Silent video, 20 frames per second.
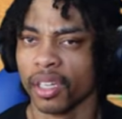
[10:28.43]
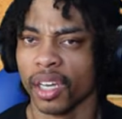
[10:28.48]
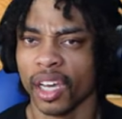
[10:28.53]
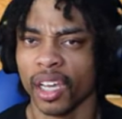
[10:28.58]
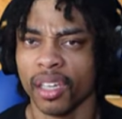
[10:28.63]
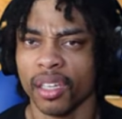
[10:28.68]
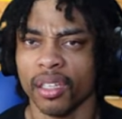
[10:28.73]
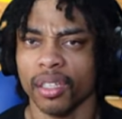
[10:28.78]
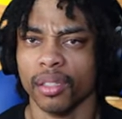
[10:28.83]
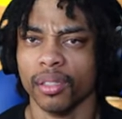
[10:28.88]

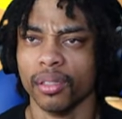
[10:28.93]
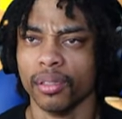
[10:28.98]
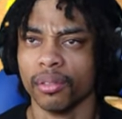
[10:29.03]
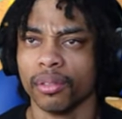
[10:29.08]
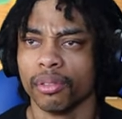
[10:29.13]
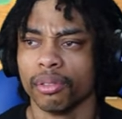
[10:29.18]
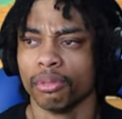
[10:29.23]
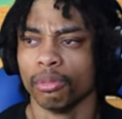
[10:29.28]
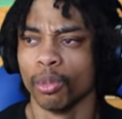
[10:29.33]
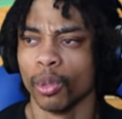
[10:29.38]
Hey.
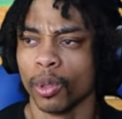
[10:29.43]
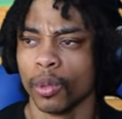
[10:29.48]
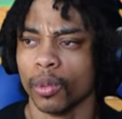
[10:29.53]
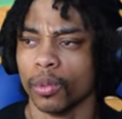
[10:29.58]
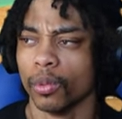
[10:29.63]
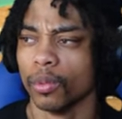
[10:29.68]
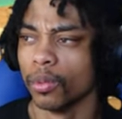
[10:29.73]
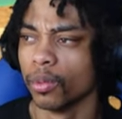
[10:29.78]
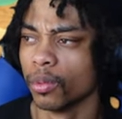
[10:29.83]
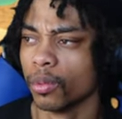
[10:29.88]
Whoa.
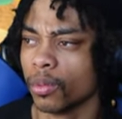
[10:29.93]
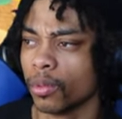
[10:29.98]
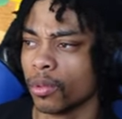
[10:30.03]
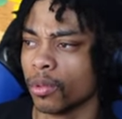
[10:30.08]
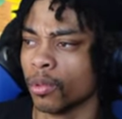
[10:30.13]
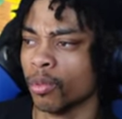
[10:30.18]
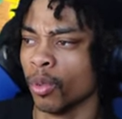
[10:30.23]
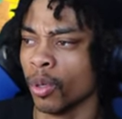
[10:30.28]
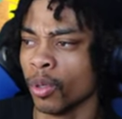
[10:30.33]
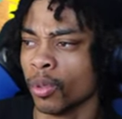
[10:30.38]

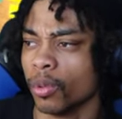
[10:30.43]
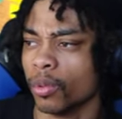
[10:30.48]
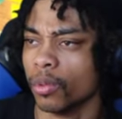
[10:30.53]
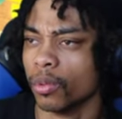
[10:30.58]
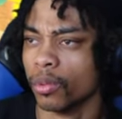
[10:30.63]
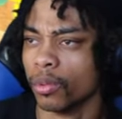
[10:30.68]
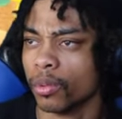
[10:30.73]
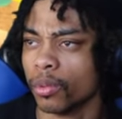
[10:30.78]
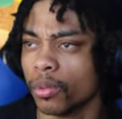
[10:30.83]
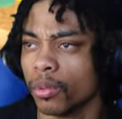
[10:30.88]

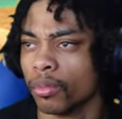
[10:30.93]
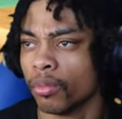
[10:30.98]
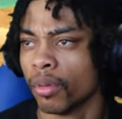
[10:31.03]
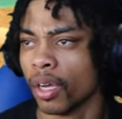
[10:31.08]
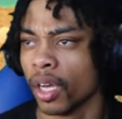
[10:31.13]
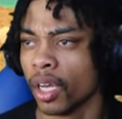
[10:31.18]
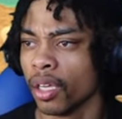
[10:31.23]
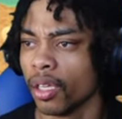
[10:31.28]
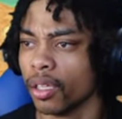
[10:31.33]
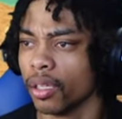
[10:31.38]
Whoa.
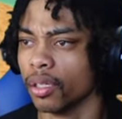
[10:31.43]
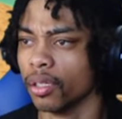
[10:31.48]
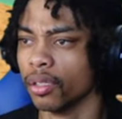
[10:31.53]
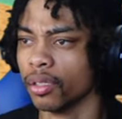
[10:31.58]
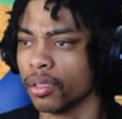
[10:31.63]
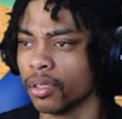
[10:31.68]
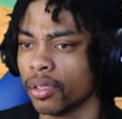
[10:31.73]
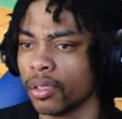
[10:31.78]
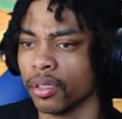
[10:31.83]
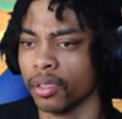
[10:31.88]
Hey.
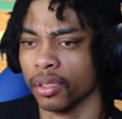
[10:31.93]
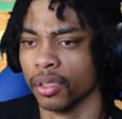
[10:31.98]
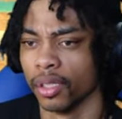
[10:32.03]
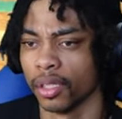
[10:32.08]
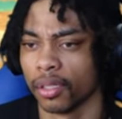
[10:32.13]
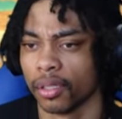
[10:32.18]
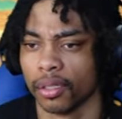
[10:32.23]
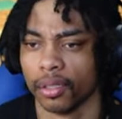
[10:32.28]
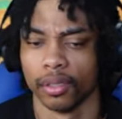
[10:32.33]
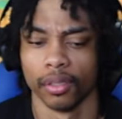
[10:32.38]

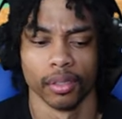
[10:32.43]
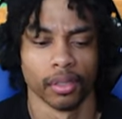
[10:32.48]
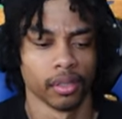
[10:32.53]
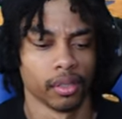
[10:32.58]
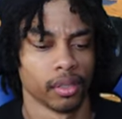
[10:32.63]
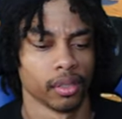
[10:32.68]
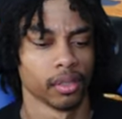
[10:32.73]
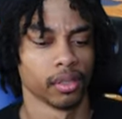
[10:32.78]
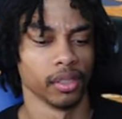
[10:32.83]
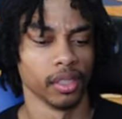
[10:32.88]
Yeah.
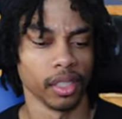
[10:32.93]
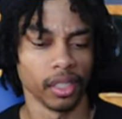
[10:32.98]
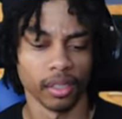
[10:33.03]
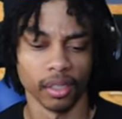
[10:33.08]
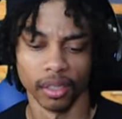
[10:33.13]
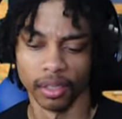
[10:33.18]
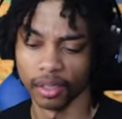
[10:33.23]
Yeah.